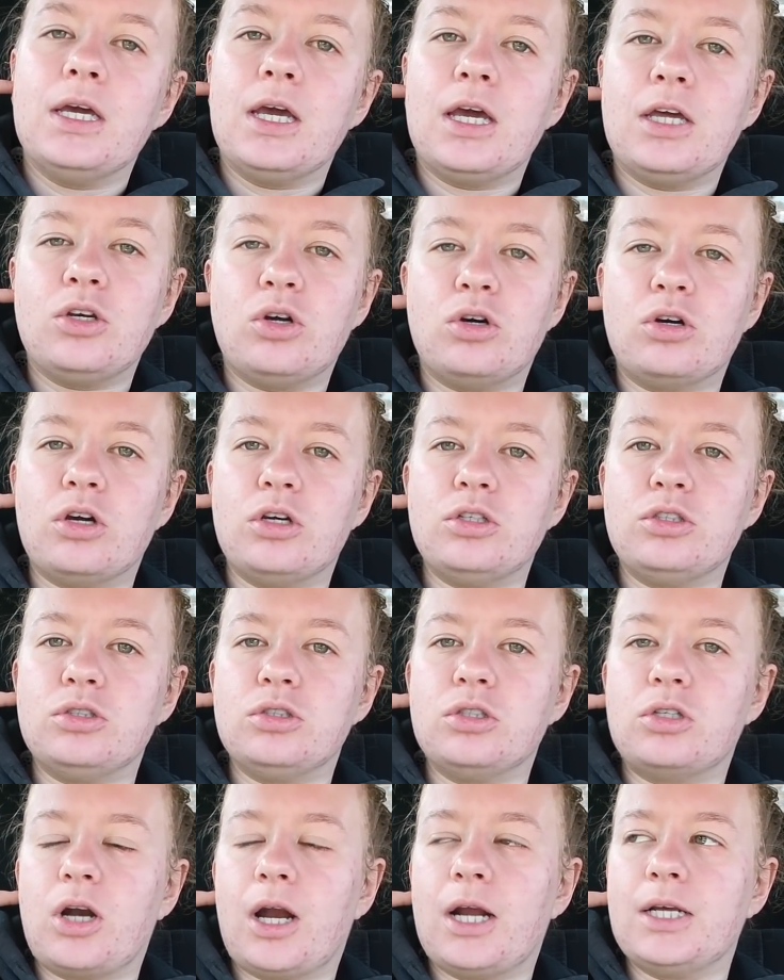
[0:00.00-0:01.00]
and not go
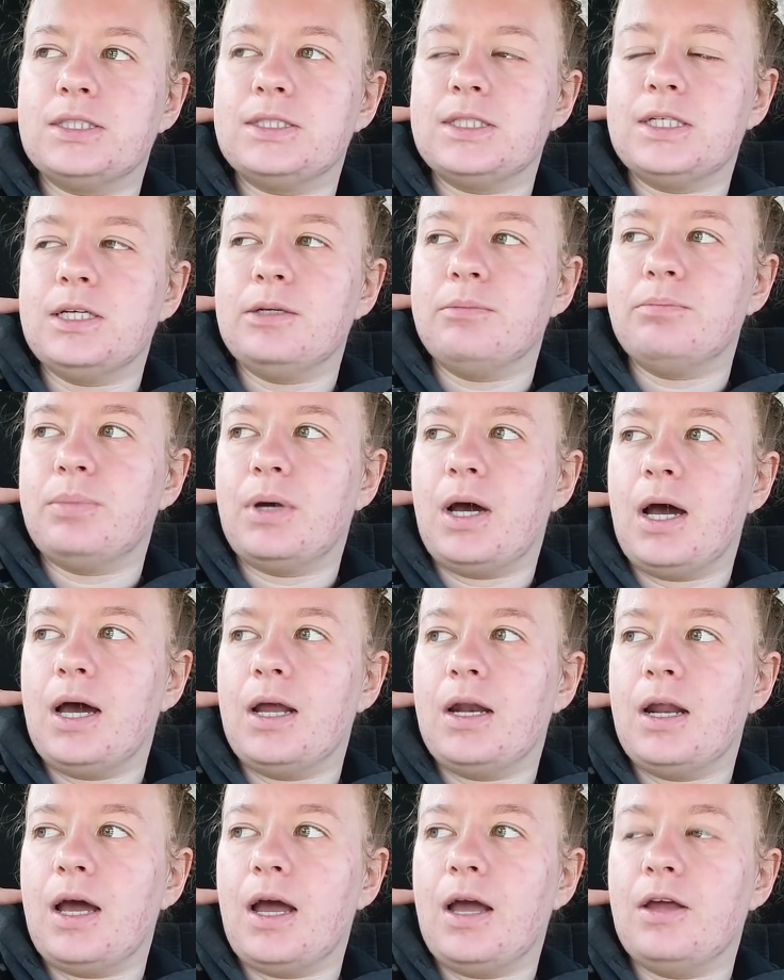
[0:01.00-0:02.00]
too crazy,
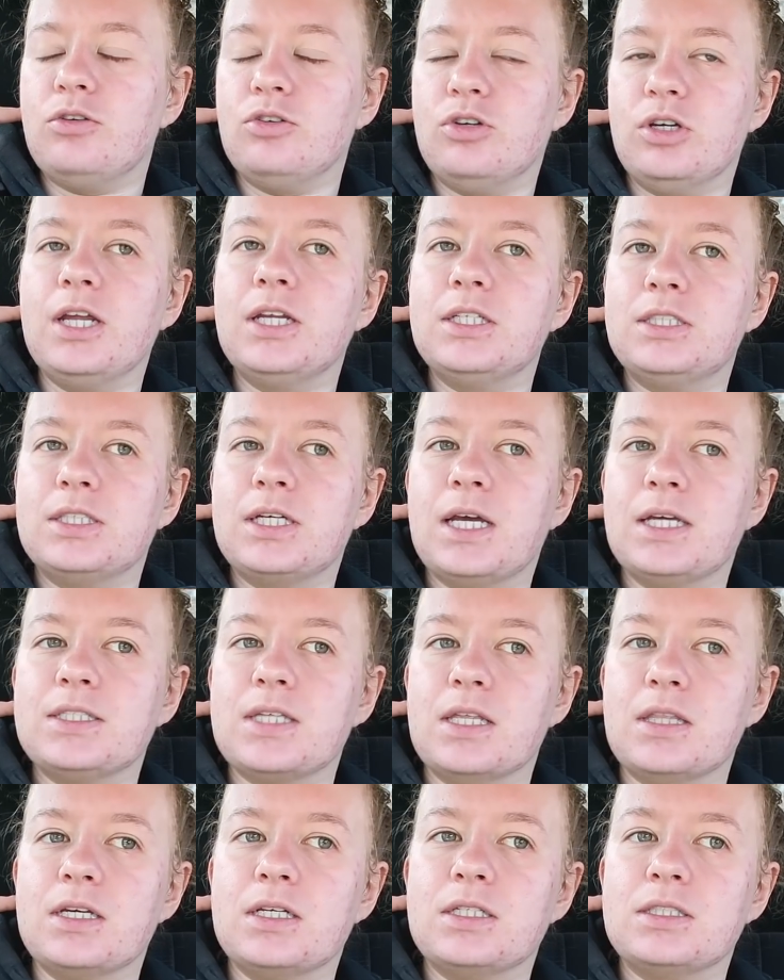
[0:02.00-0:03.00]
but I do need to get
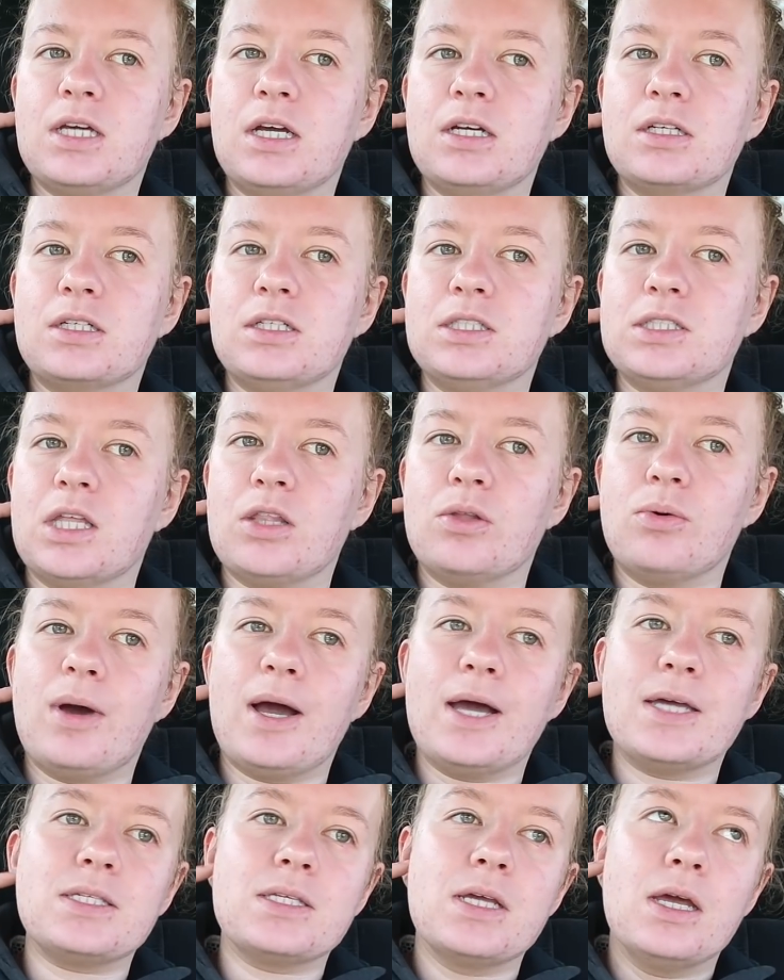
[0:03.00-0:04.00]
something done, because
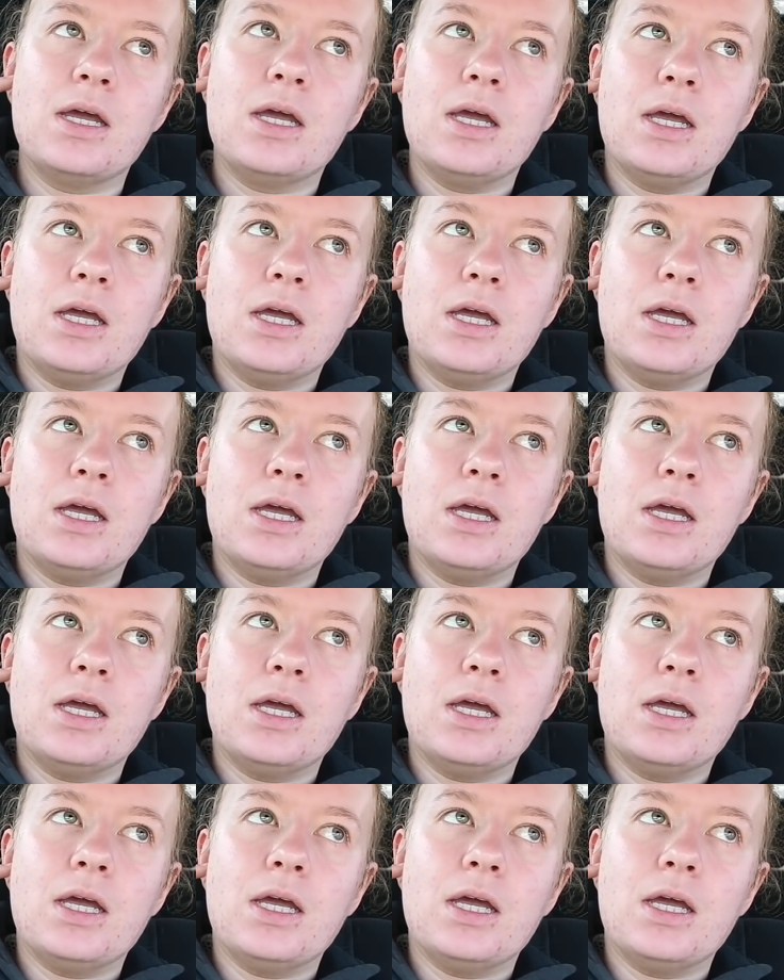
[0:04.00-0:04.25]
otherwise